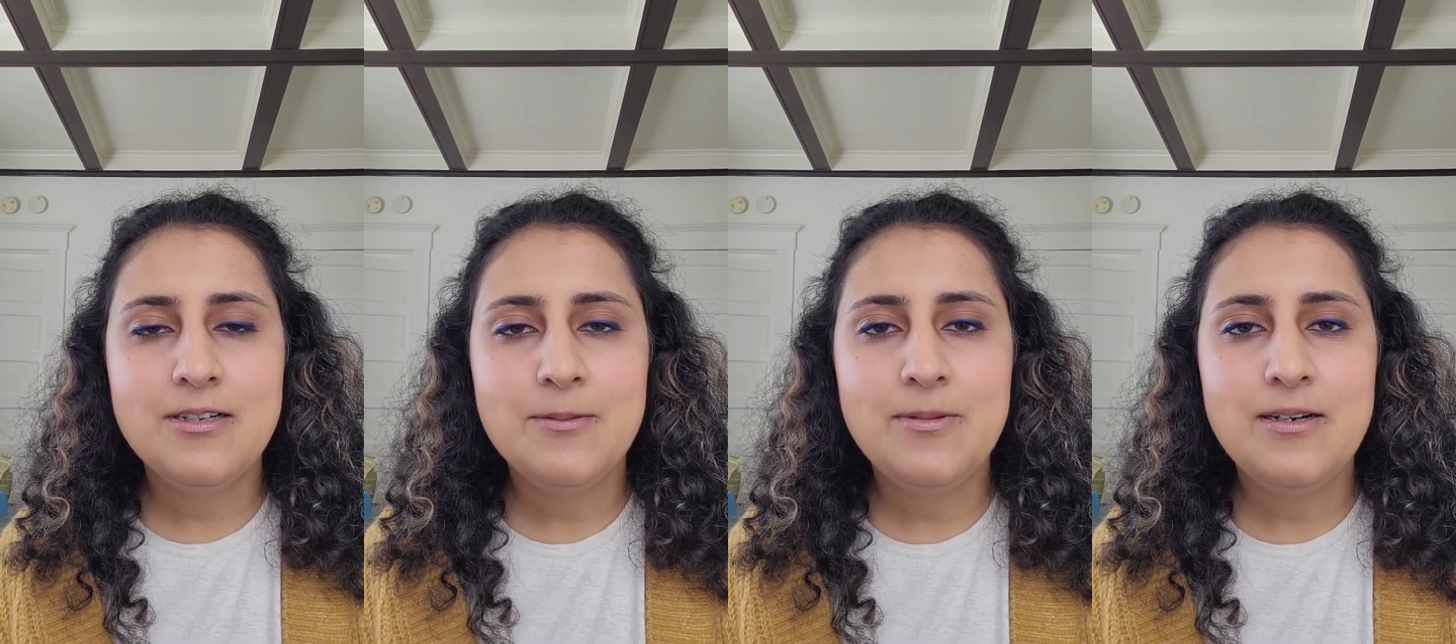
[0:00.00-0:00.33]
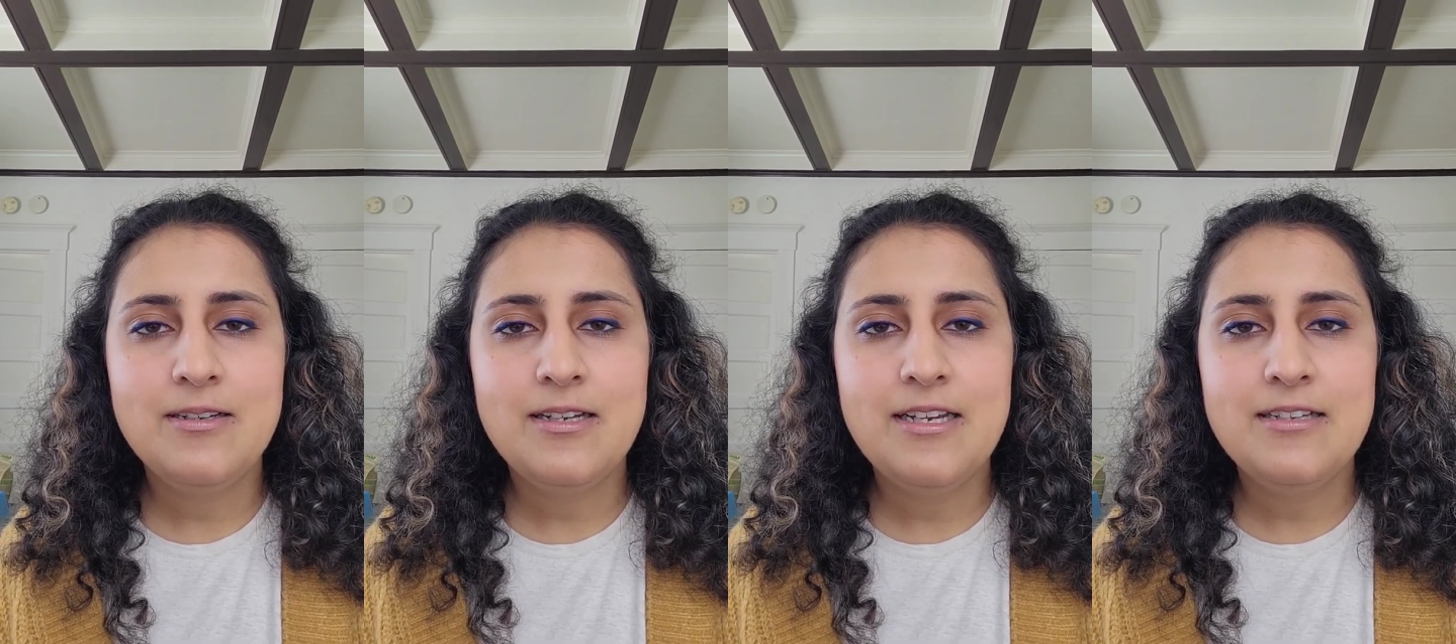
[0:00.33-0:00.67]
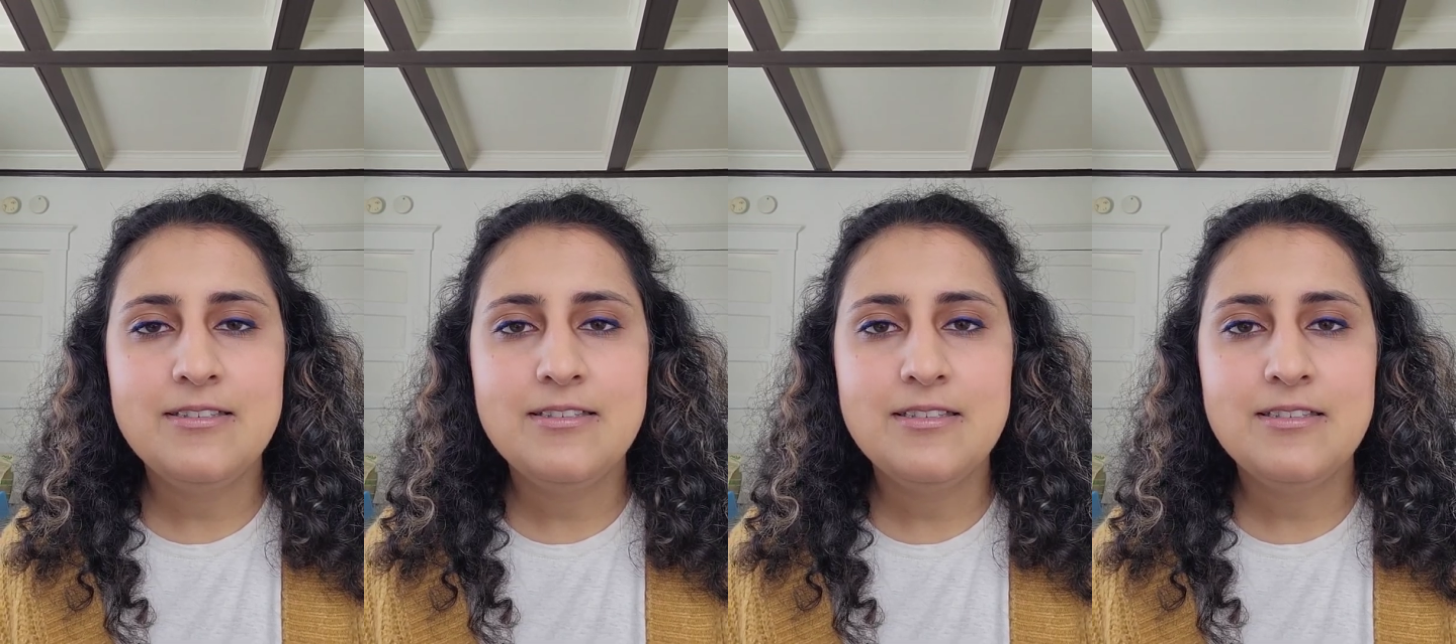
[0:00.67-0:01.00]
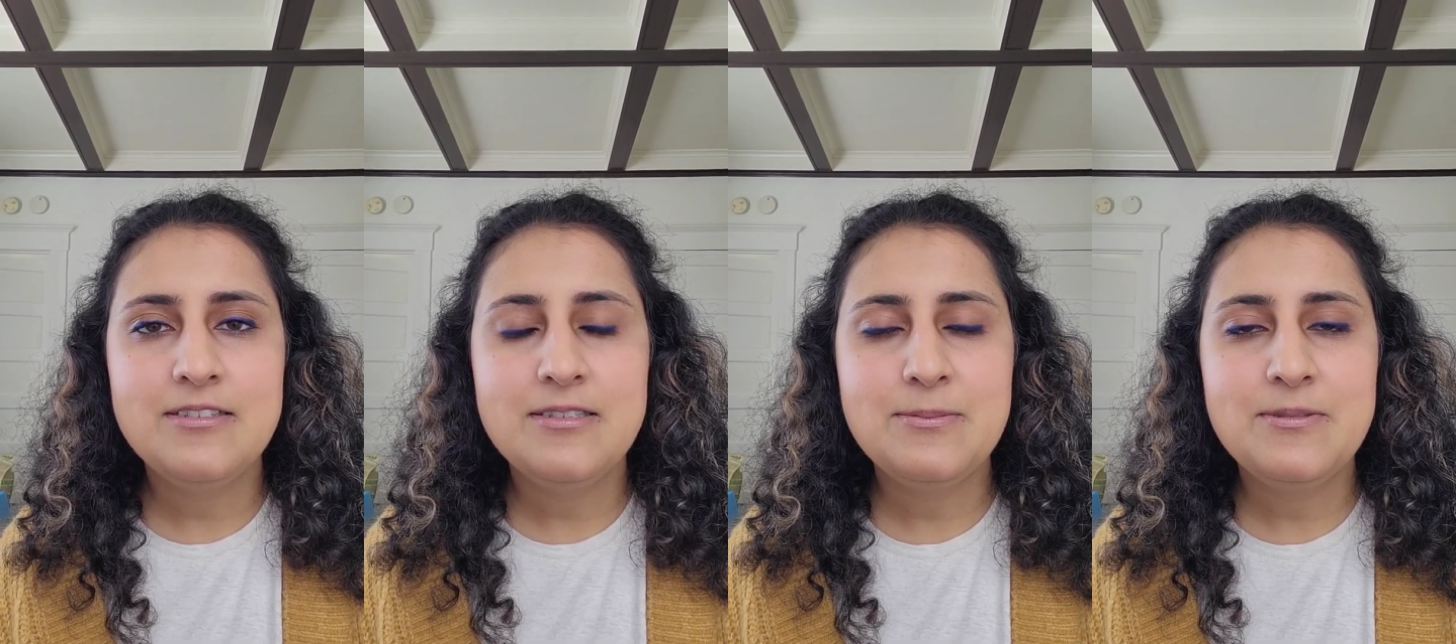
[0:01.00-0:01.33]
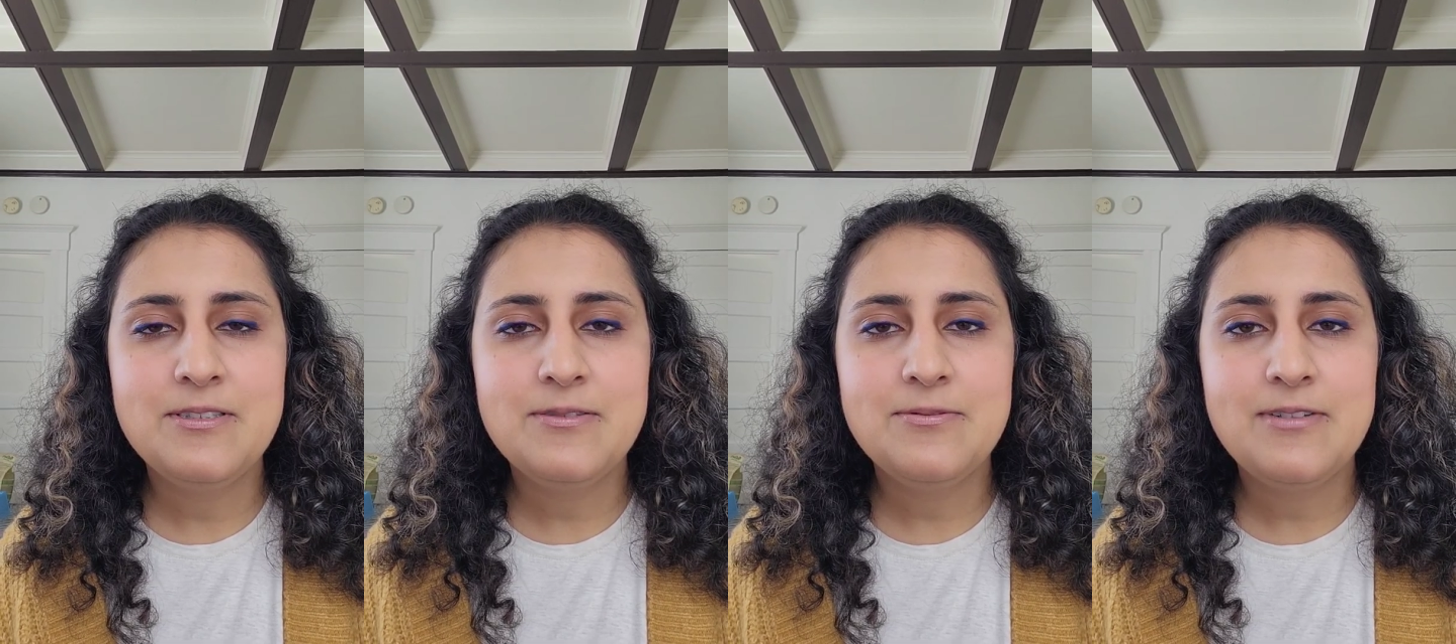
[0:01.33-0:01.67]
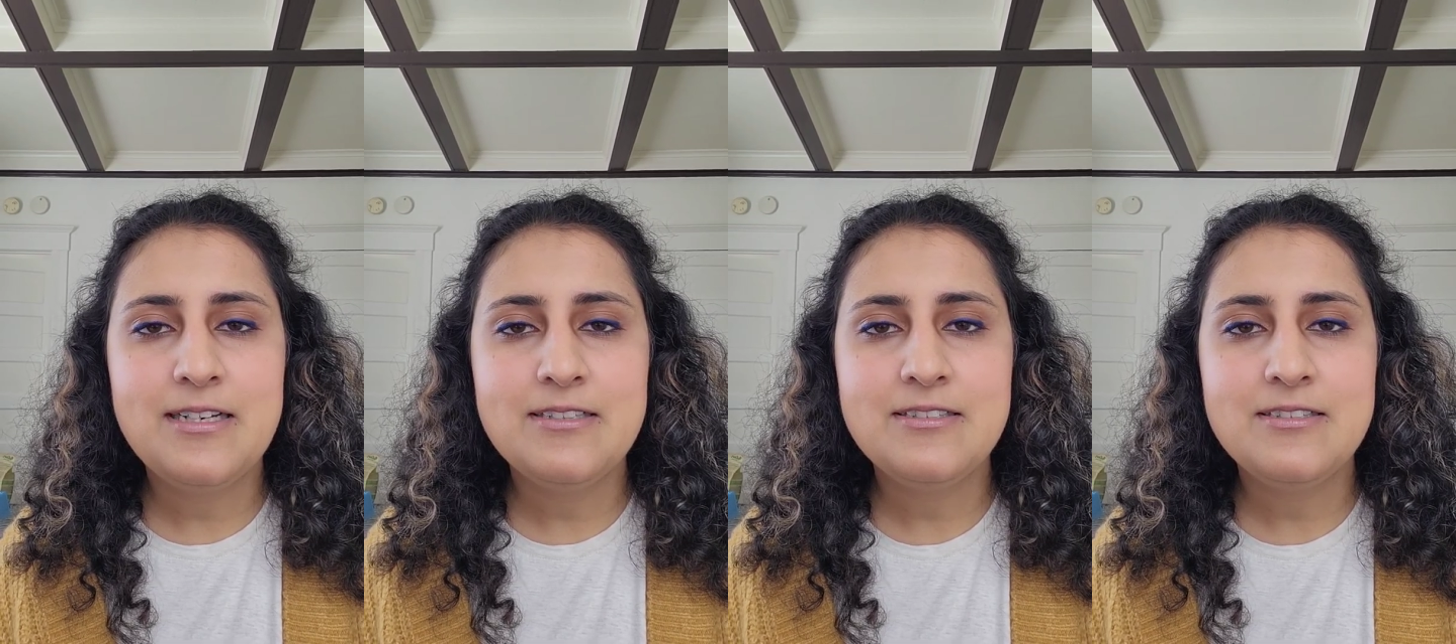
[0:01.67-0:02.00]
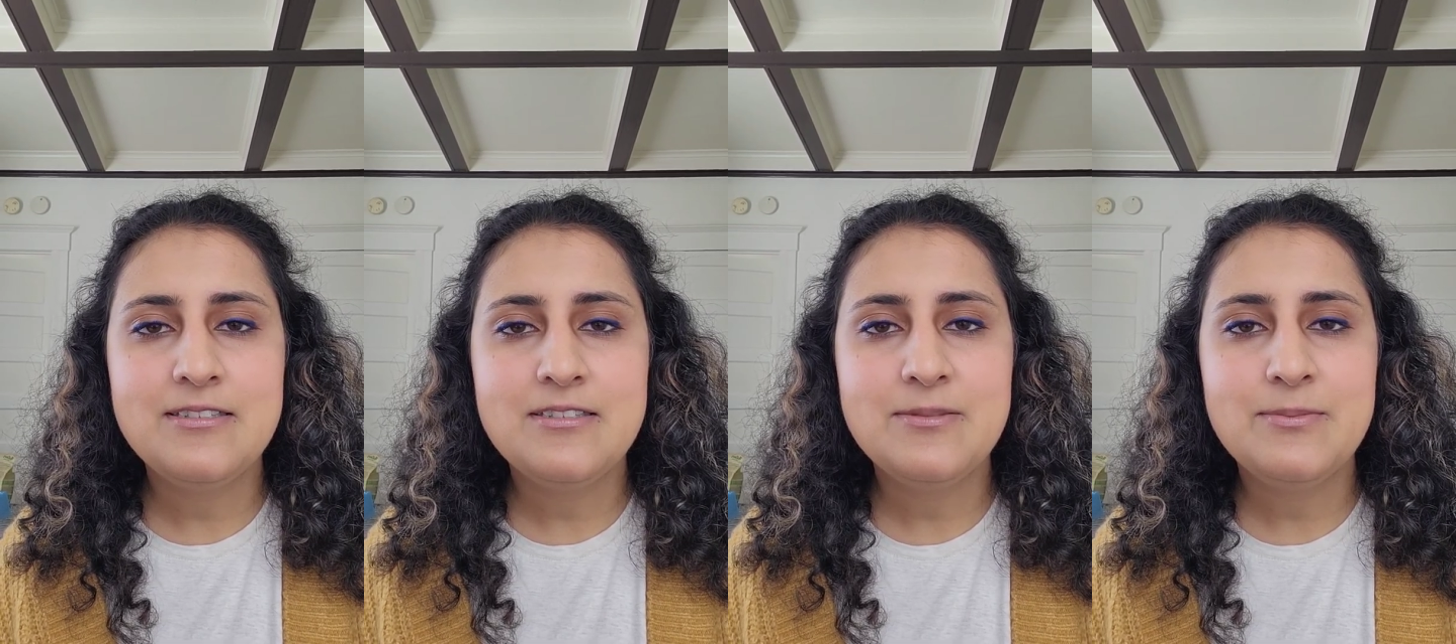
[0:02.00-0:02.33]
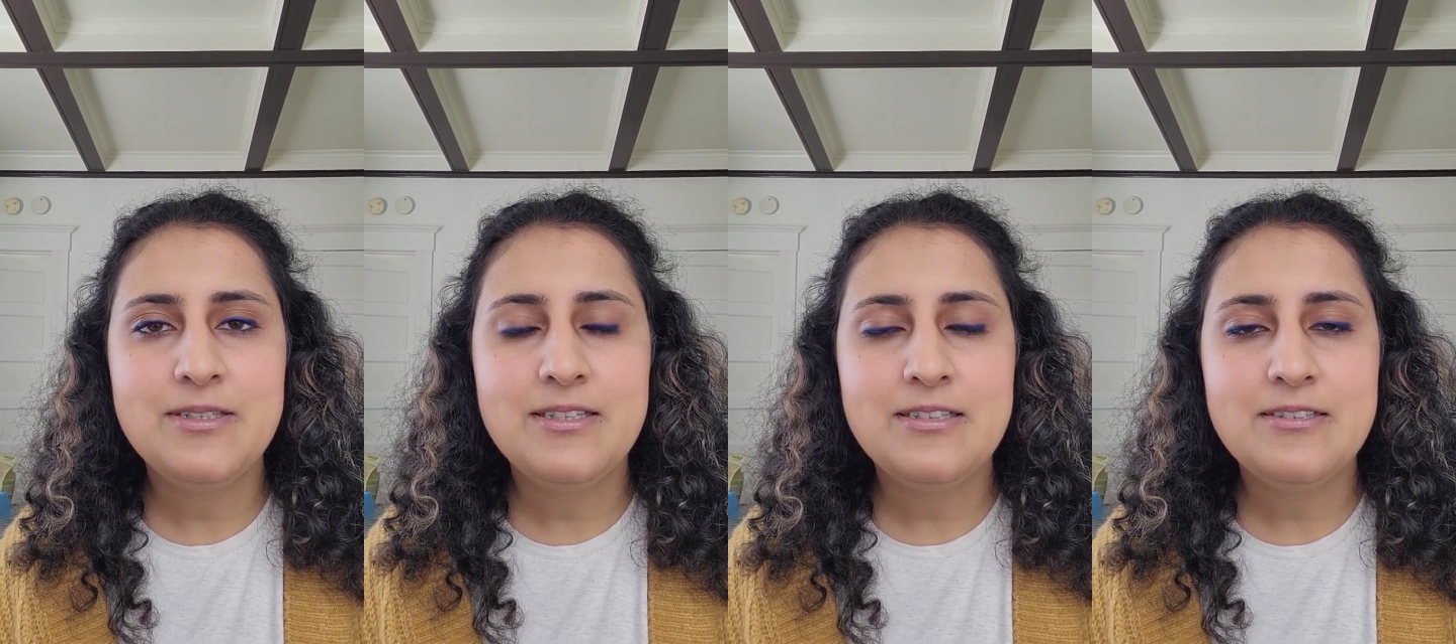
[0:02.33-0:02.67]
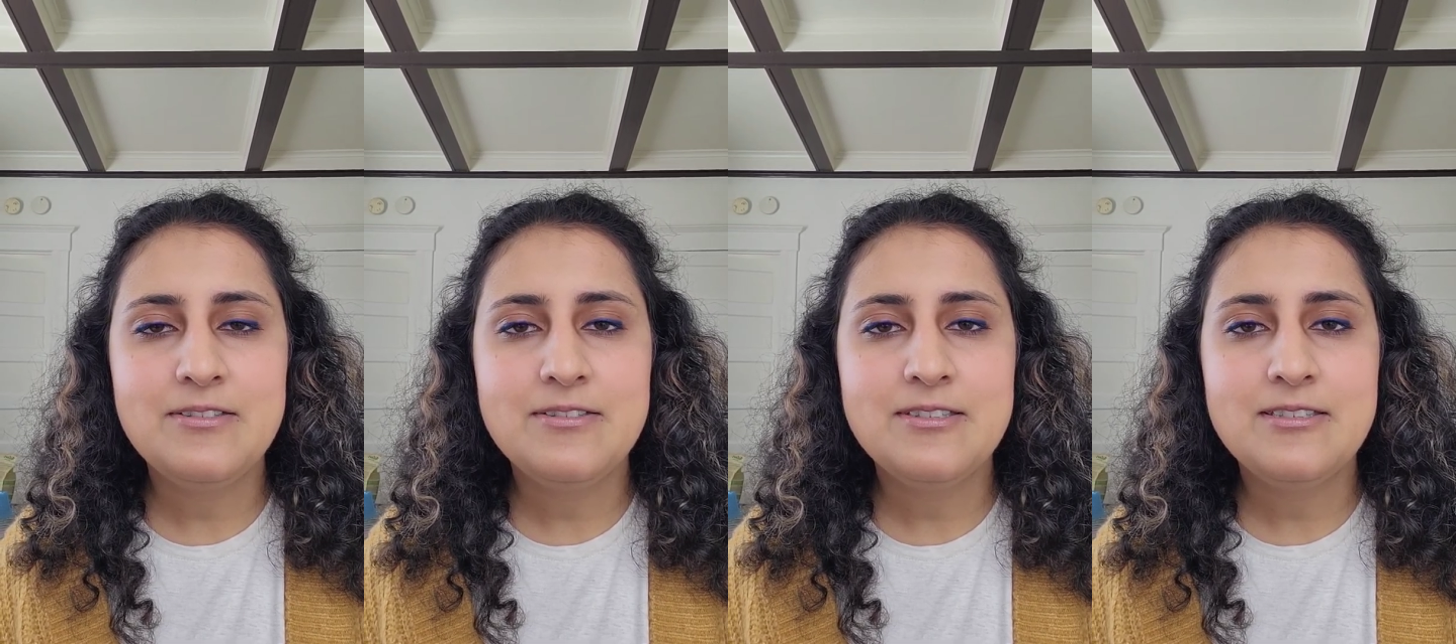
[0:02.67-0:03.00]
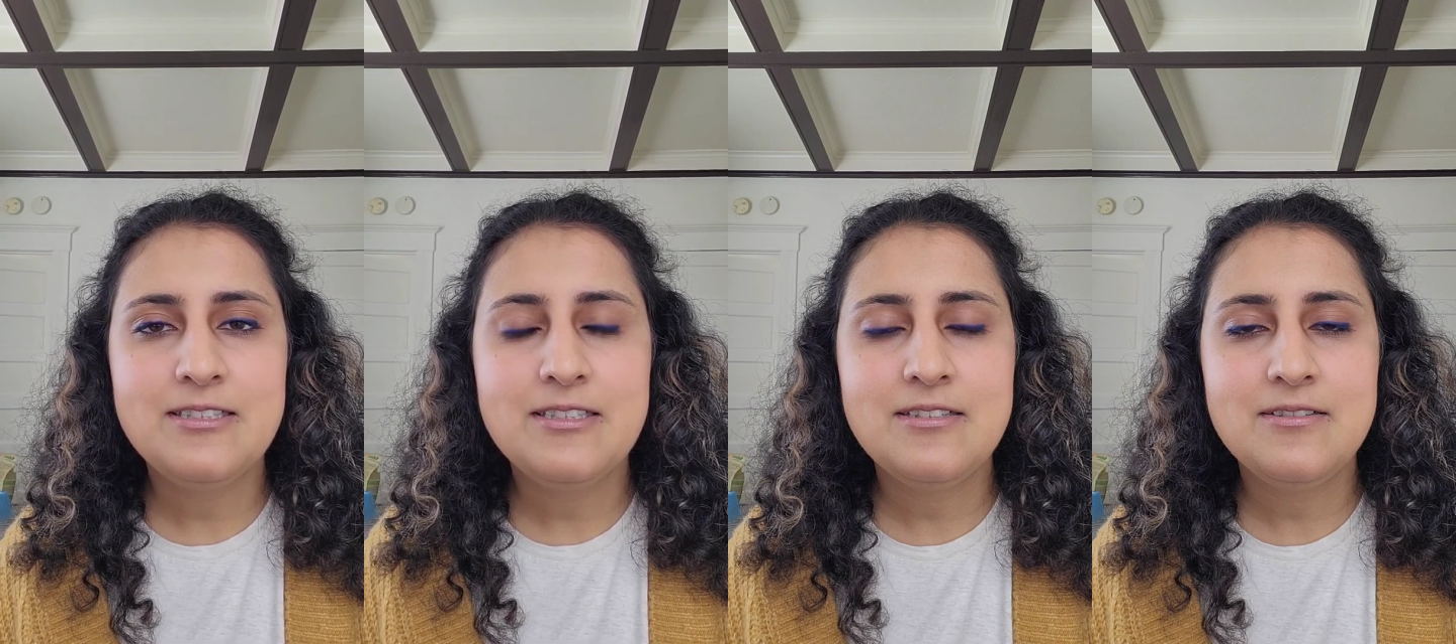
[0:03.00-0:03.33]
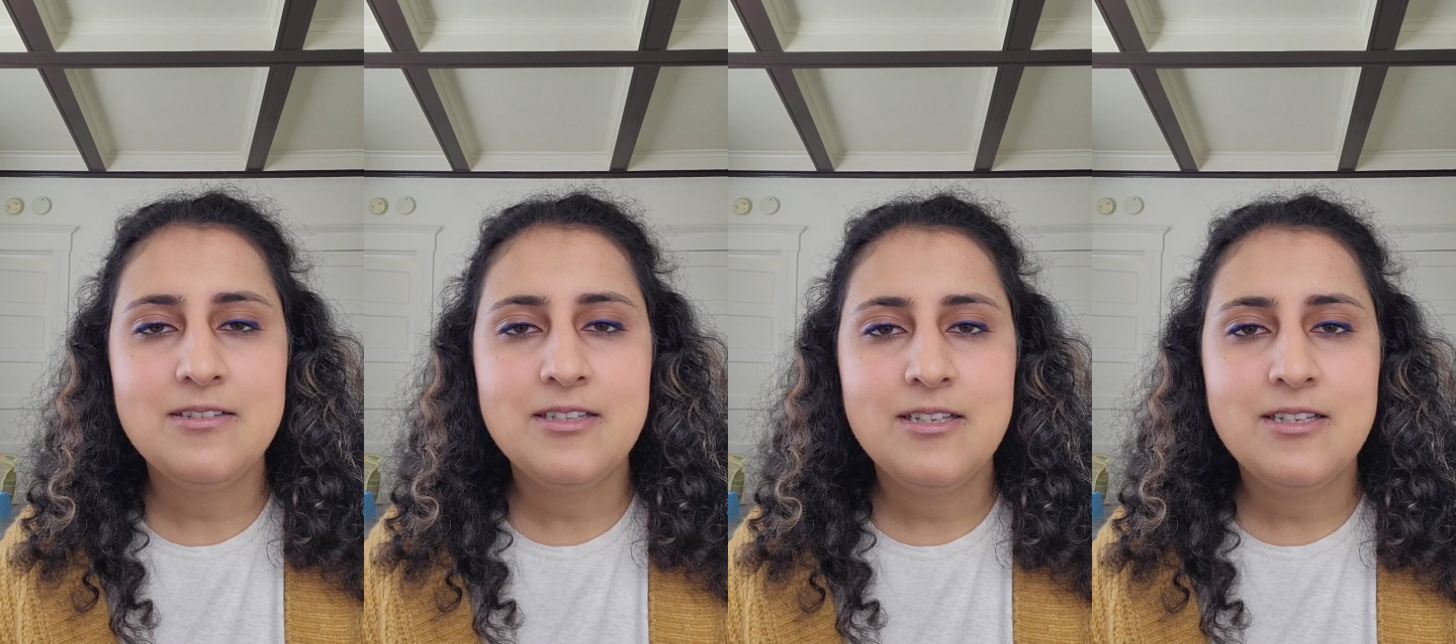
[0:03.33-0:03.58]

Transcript: about ancient Egyptian fashion to be interesting.